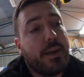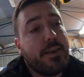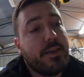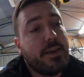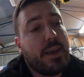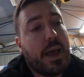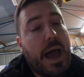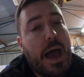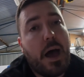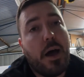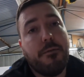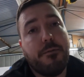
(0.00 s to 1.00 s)
I did
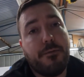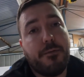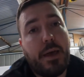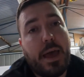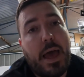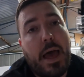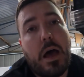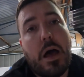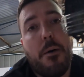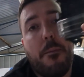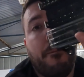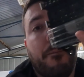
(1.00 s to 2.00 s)
have
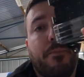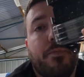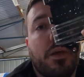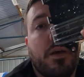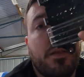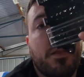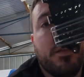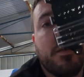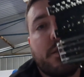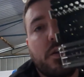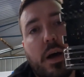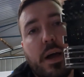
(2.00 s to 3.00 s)

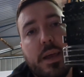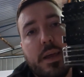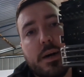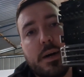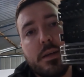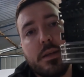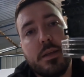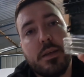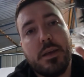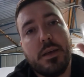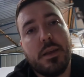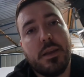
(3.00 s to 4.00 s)
this guy here.
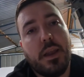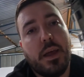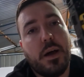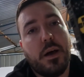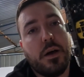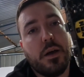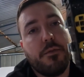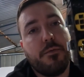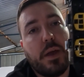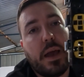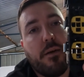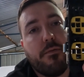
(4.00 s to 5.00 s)
Now,
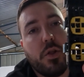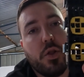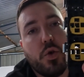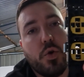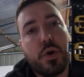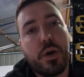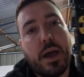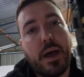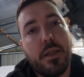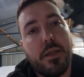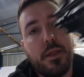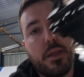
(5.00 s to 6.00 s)
if we have a look
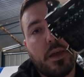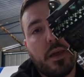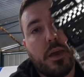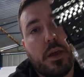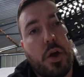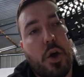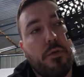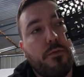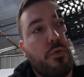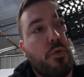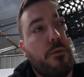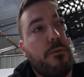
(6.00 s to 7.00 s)
at the
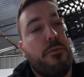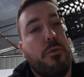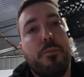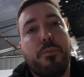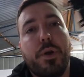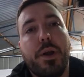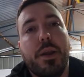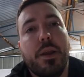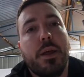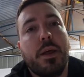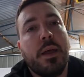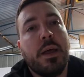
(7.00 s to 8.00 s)
overall footprint,
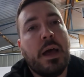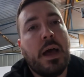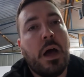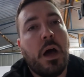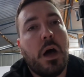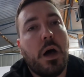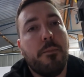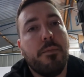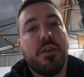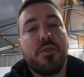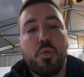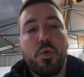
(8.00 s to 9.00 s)

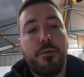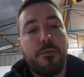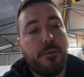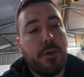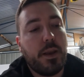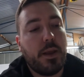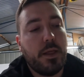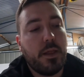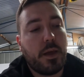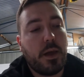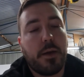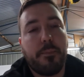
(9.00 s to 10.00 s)
this would have fit in
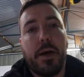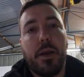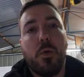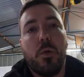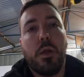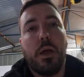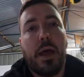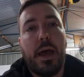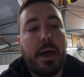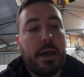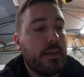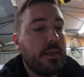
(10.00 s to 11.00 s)
the kick panel,
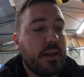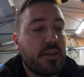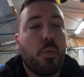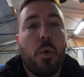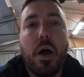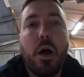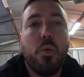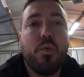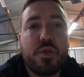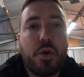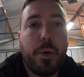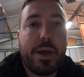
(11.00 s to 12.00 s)
and that's why I
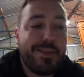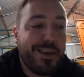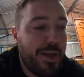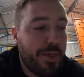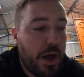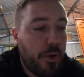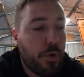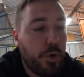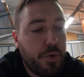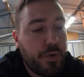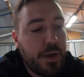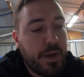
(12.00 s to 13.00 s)
was going down that
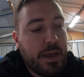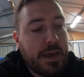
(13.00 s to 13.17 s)
road.